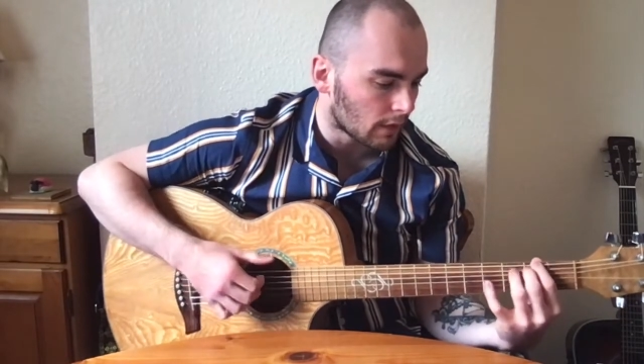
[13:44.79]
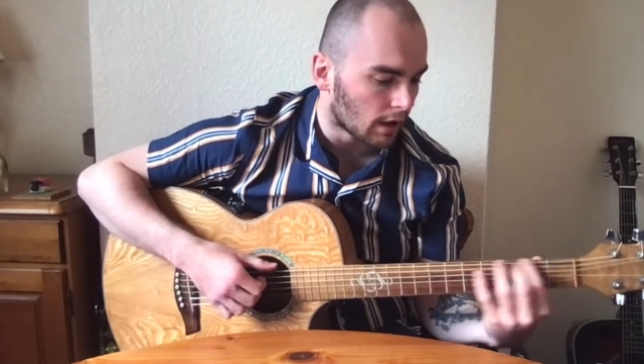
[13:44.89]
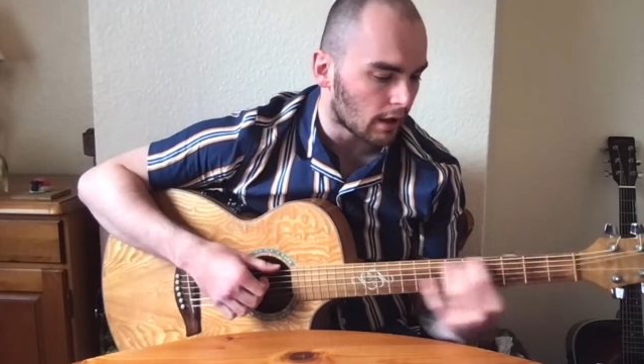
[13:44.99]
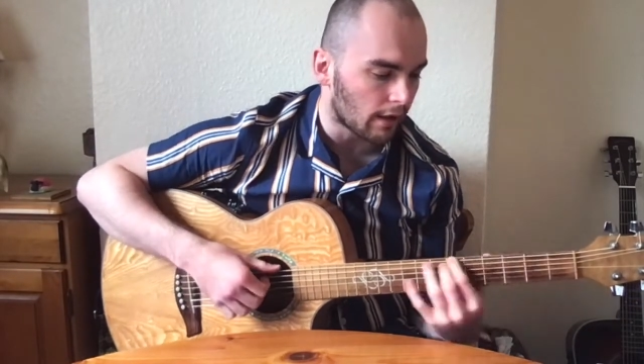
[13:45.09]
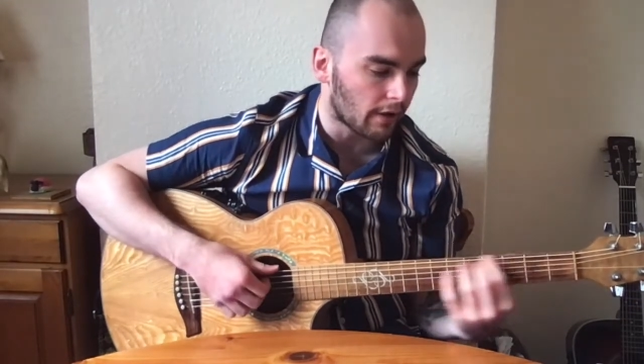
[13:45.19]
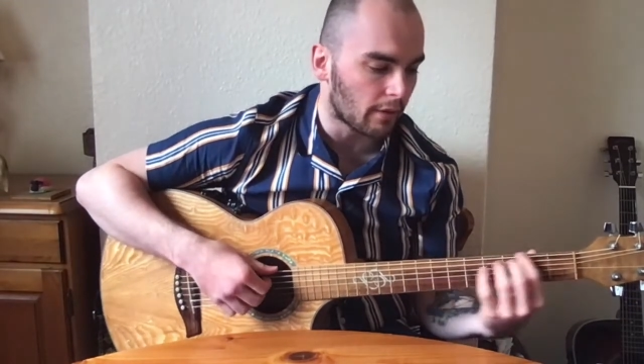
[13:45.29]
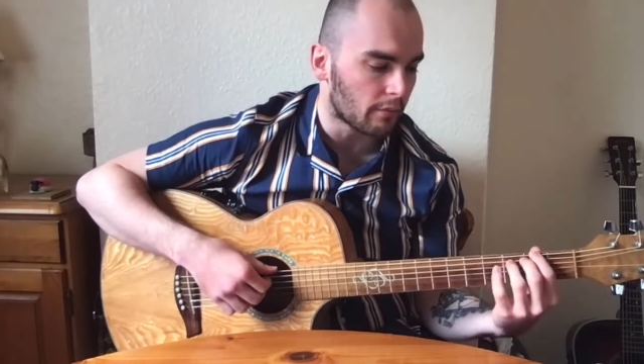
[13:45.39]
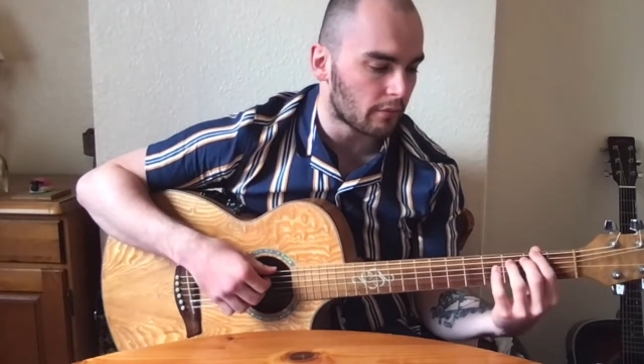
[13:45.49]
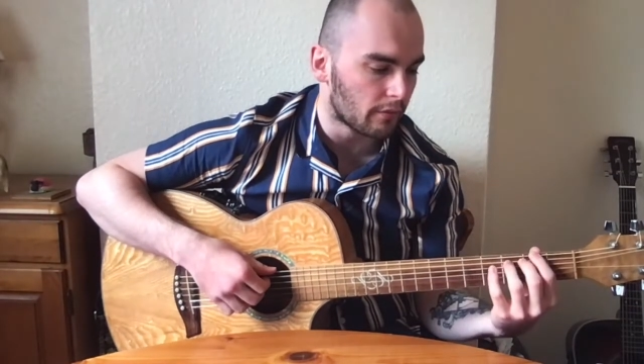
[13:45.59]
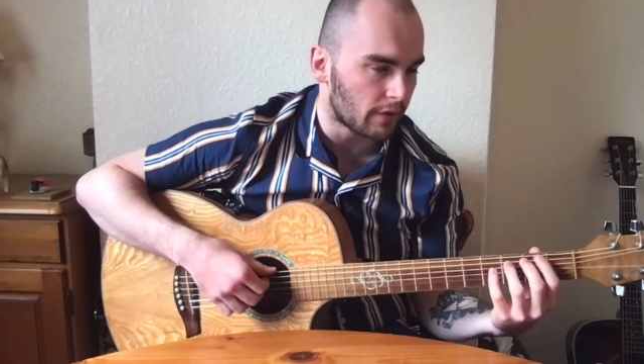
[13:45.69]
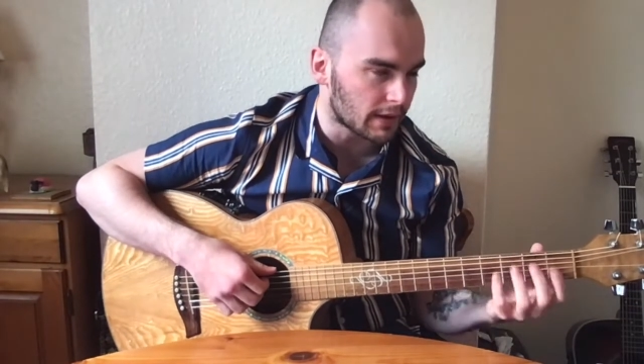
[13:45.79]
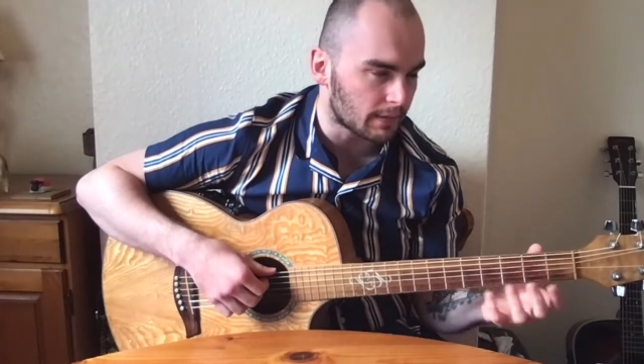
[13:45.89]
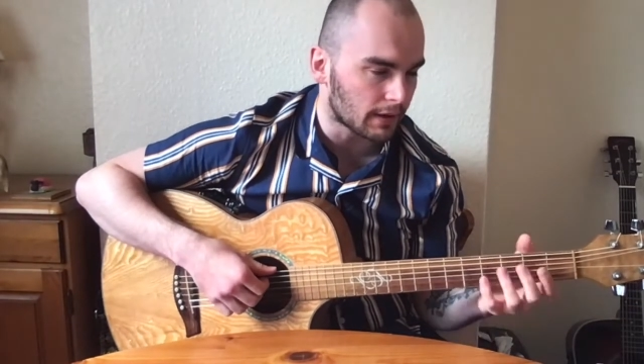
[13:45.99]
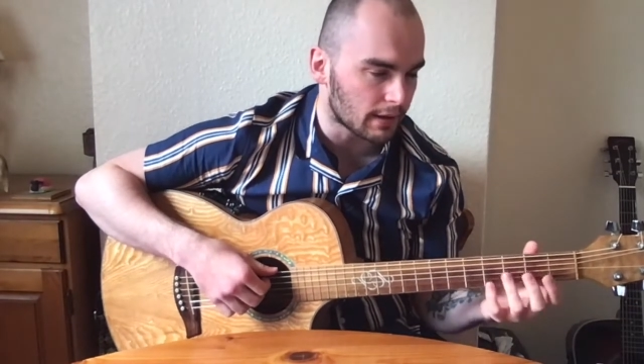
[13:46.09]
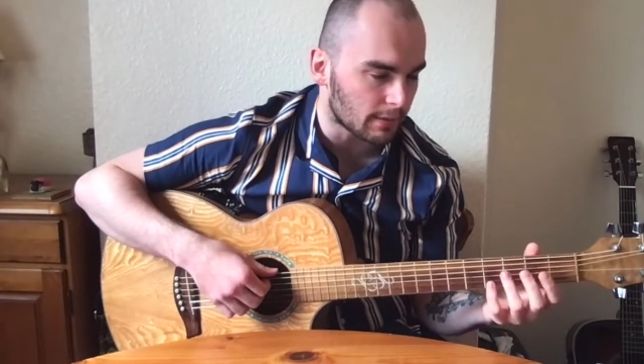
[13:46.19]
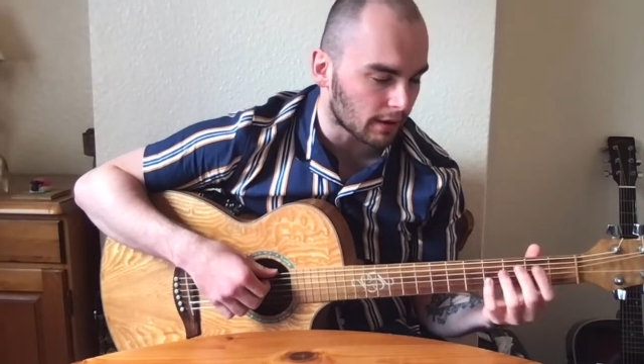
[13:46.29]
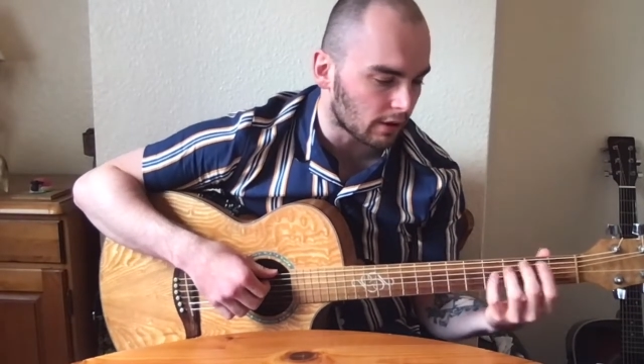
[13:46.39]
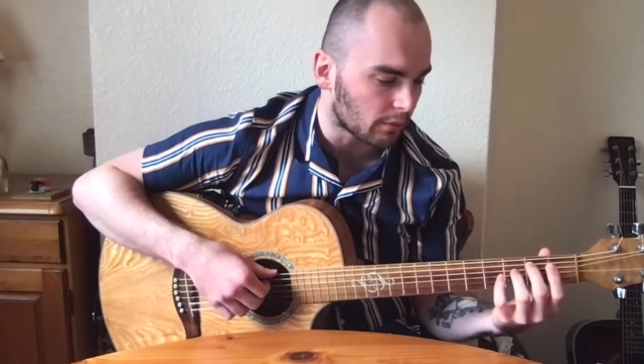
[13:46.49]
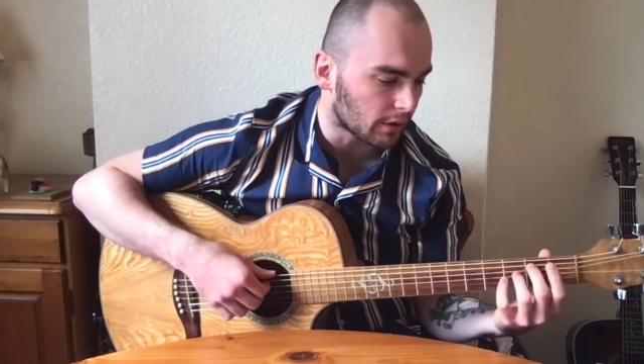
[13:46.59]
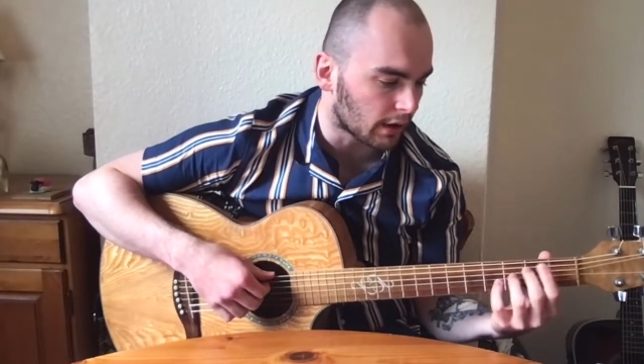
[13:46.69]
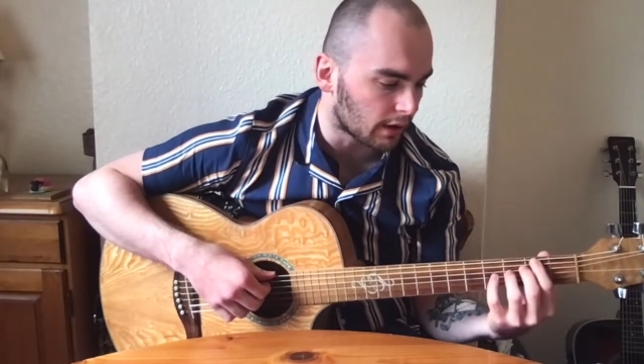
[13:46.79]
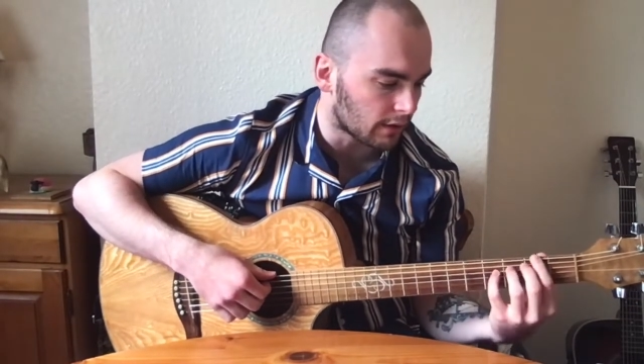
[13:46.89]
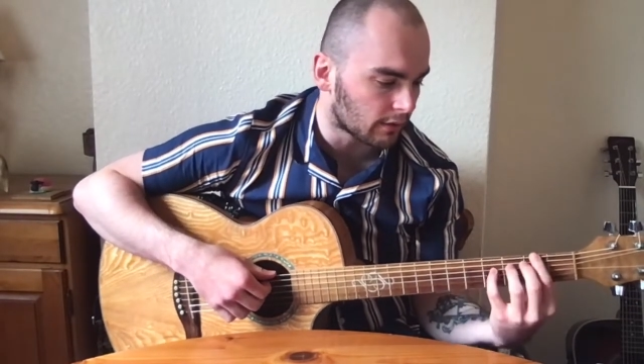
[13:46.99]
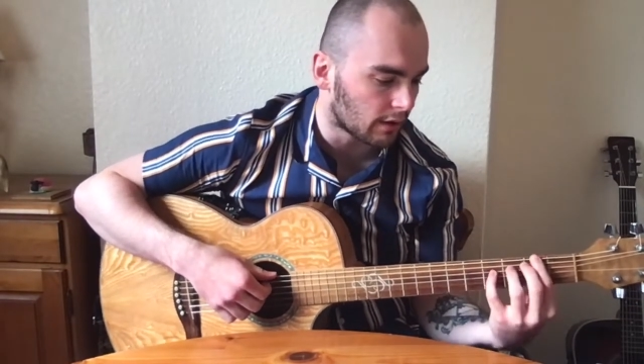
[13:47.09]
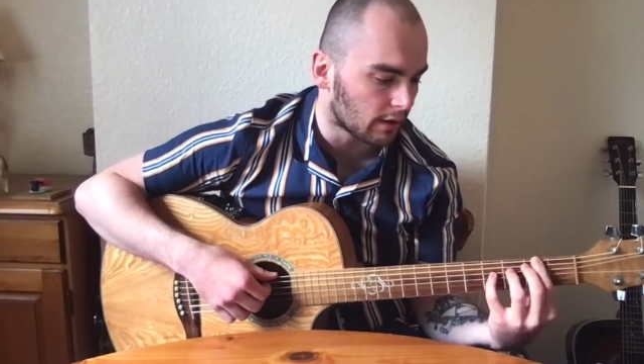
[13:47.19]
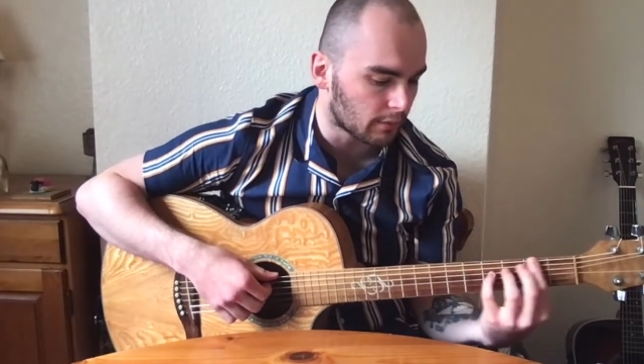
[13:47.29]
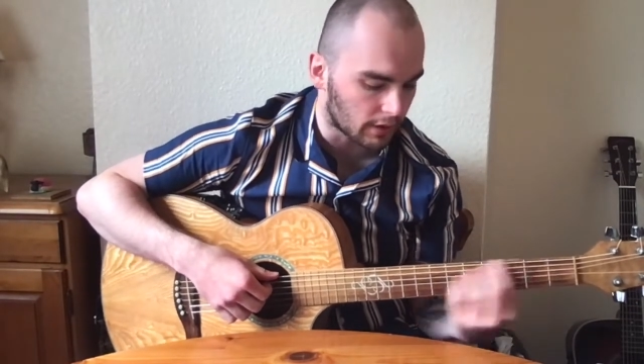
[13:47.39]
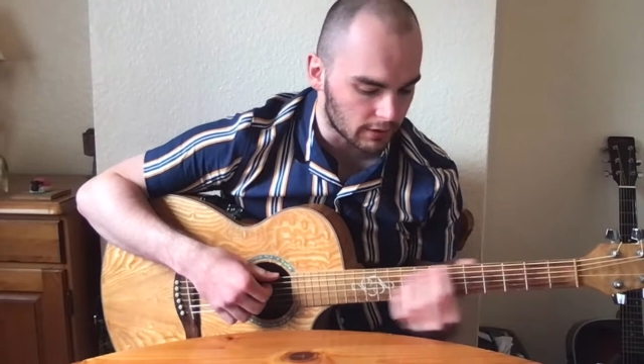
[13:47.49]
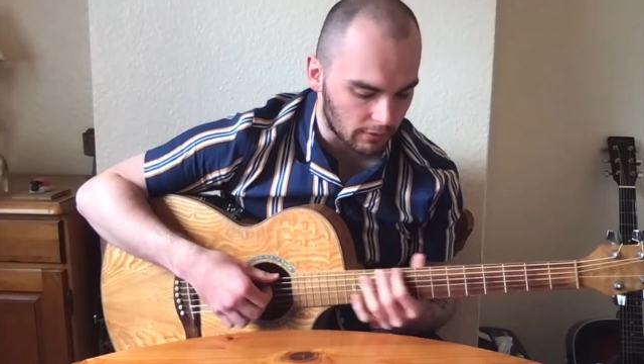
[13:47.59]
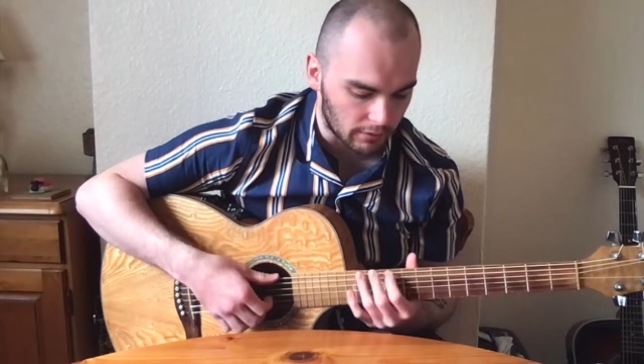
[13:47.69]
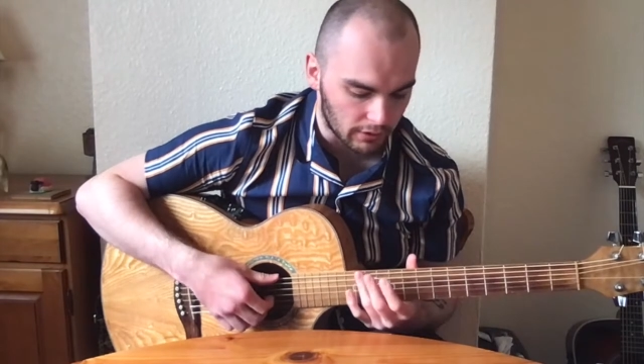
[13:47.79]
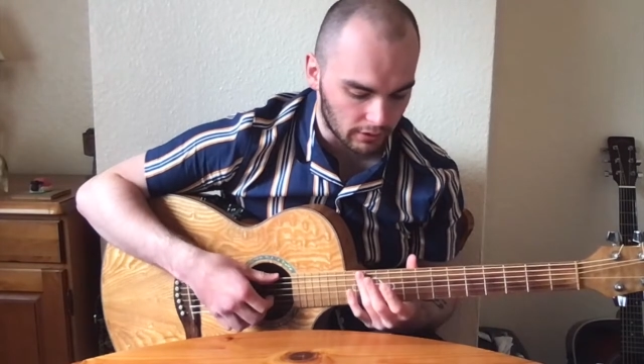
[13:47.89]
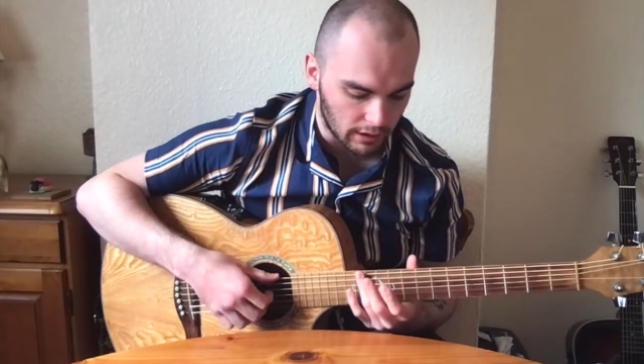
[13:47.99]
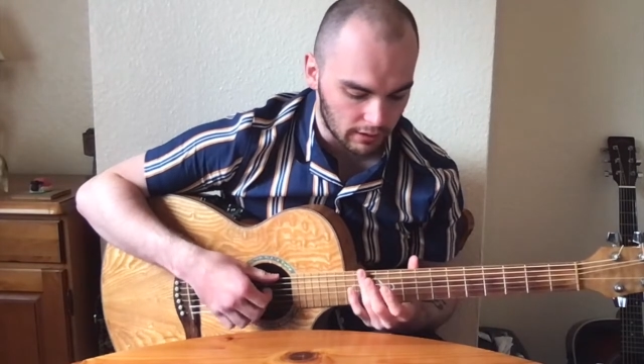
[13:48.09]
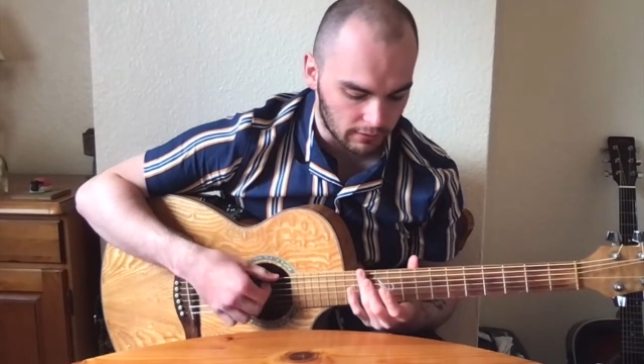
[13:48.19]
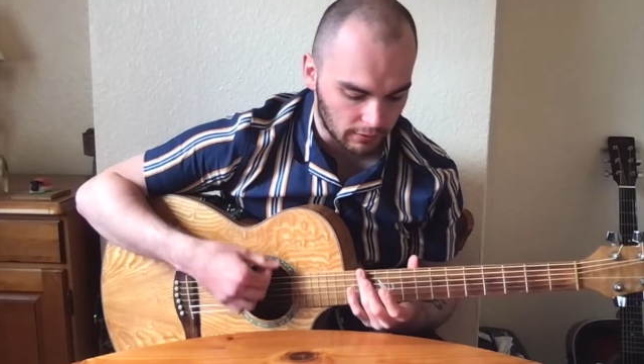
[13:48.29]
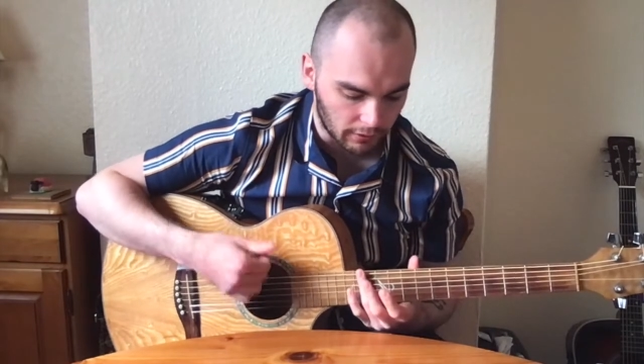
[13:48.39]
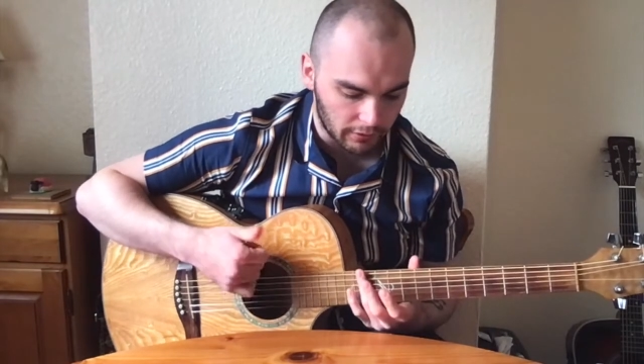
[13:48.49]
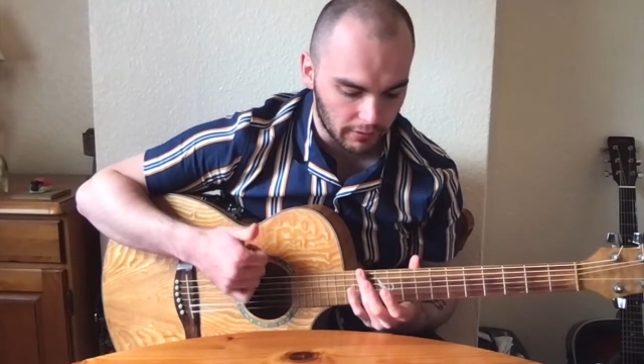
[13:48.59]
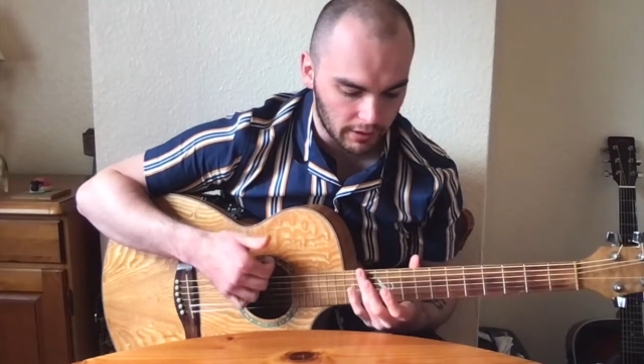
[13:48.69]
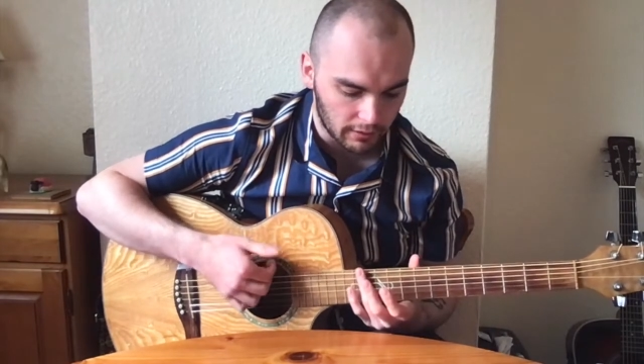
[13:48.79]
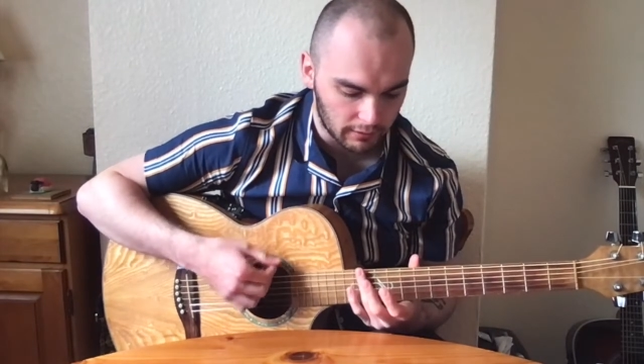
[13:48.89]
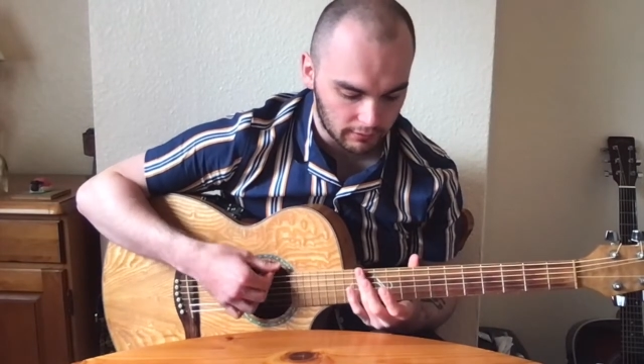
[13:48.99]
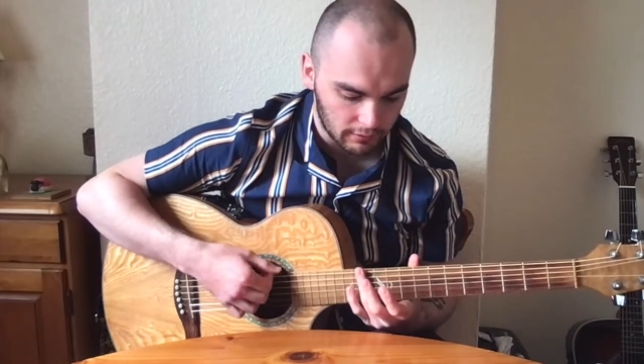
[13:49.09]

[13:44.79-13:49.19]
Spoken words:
And then this bit is a bit complicated because what we're doing here is we're going from here,